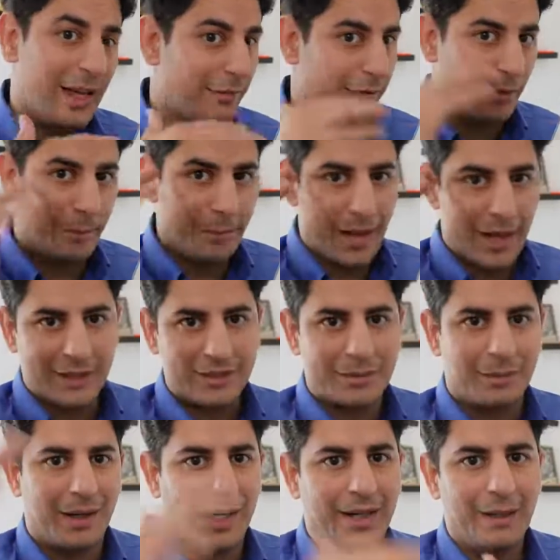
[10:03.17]
they have a
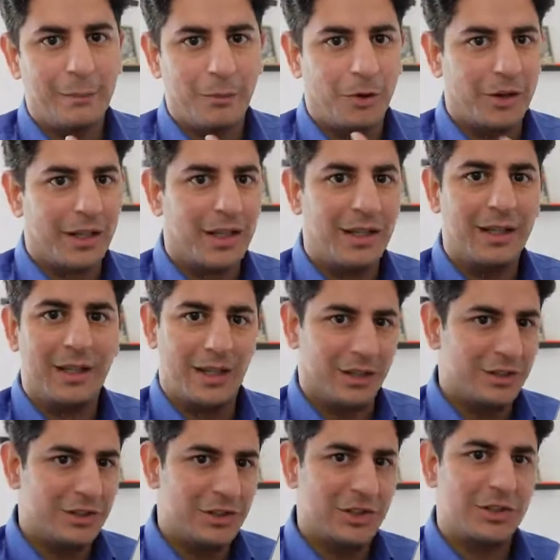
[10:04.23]
balanced mind, body,
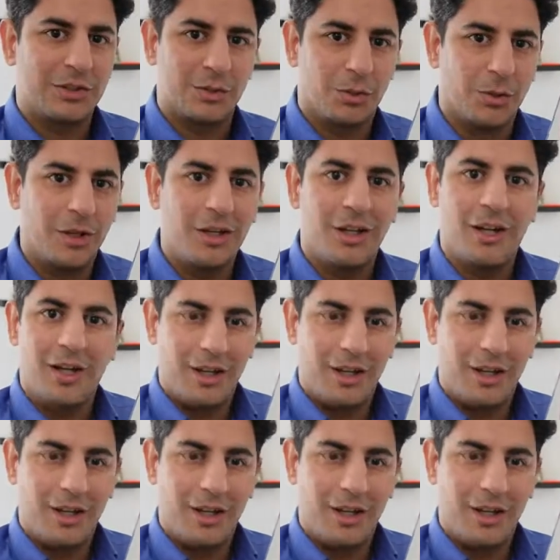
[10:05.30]
energy, soul.